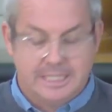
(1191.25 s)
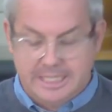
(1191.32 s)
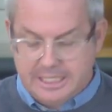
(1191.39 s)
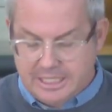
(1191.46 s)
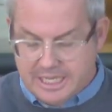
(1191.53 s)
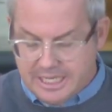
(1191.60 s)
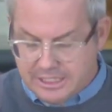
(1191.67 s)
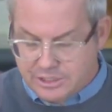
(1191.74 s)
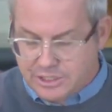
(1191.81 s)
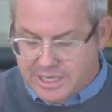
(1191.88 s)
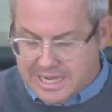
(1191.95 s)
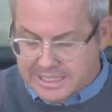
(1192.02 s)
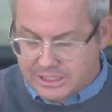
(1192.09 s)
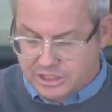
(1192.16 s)
in his
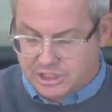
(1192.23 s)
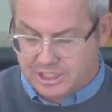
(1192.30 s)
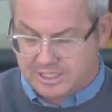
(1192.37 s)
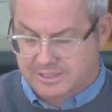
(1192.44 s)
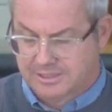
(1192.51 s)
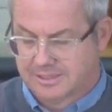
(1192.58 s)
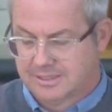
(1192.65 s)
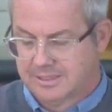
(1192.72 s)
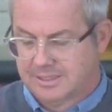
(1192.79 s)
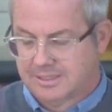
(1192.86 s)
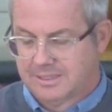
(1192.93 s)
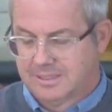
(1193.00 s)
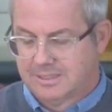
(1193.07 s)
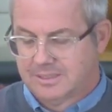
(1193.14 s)
nature
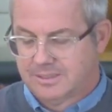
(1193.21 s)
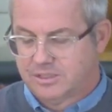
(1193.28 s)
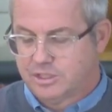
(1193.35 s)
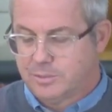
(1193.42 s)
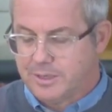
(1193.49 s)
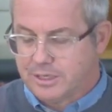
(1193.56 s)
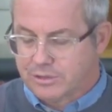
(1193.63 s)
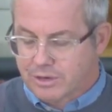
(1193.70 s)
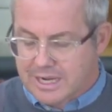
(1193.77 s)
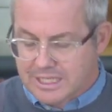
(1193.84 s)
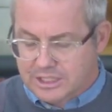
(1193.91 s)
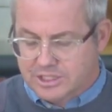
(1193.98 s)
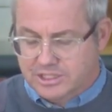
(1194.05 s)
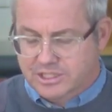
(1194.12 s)
to be
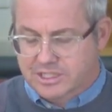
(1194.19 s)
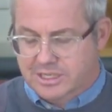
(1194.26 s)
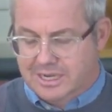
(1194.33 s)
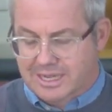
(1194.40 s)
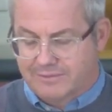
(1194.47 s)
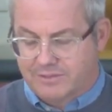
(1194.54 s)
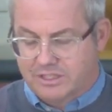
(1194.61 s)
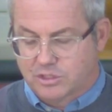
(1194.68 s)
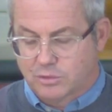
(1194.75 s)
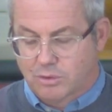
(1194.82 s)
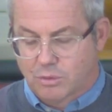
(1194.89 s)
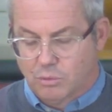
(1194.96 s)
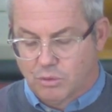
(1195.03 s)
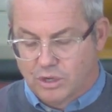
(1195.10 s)
gracious and loving
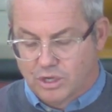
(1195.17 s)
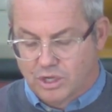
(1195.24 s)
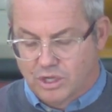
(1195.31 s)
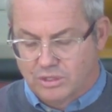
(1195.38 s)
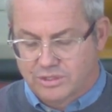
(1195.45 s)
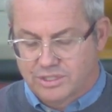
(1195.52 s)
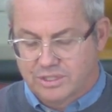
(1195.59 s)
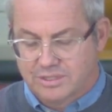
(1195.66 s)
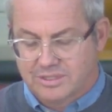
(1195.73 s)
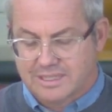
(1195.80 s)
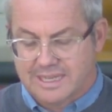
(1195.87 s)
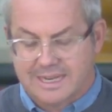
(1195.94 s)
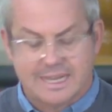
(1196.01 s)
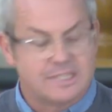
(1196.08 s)
to a world
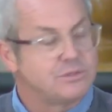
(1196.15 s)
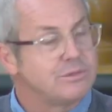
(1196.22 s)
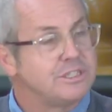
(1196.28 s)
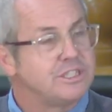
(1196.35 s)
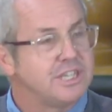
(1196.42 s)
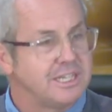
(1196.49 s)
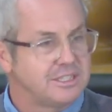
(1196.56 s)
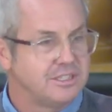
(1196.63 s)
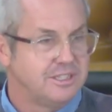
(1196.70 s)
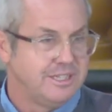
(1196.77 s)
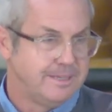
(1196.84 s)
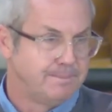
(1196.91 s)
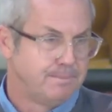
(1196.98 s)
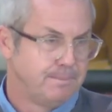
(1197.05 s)
that has rejected
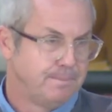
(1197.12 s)
him.